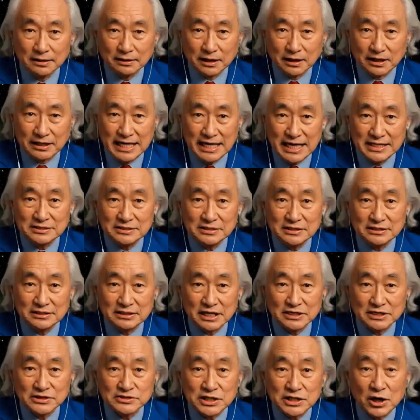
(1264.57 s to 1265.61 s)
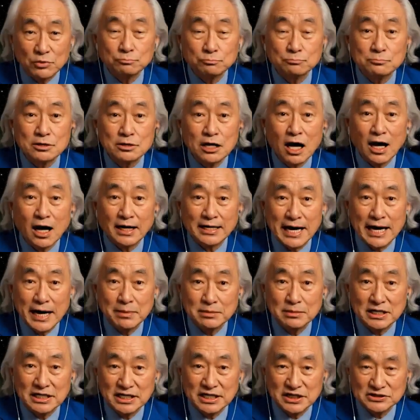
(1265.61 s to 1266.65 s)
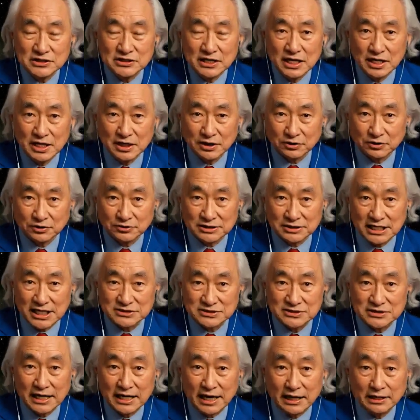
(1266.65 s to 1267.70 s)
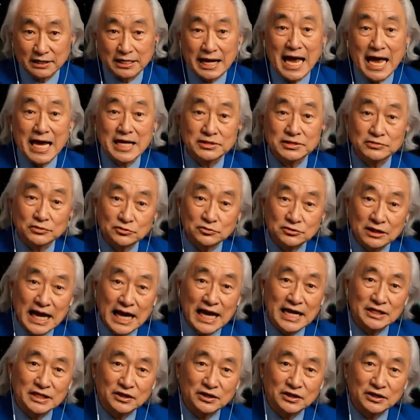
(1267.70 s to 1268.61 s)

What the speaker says: although the closest that we'll get is still 1 point AU.